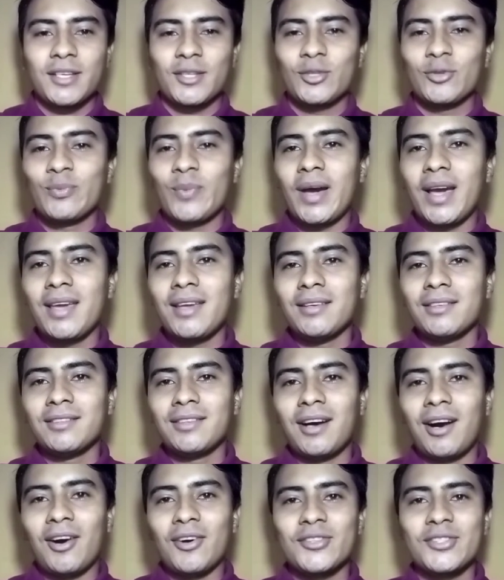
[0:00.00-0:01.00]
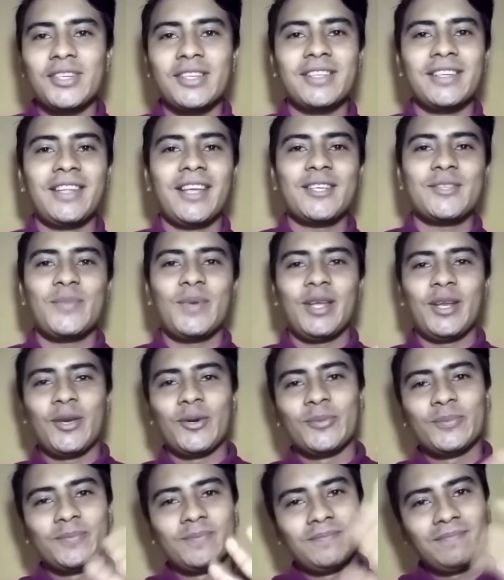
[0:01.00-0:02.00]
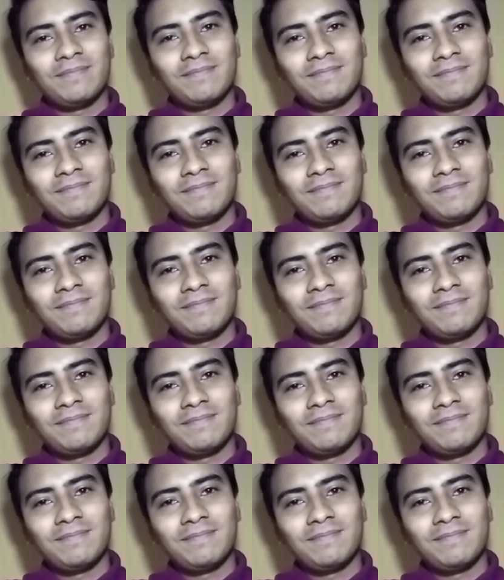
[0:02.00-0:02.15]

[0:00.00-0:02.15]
goodbye until the next video.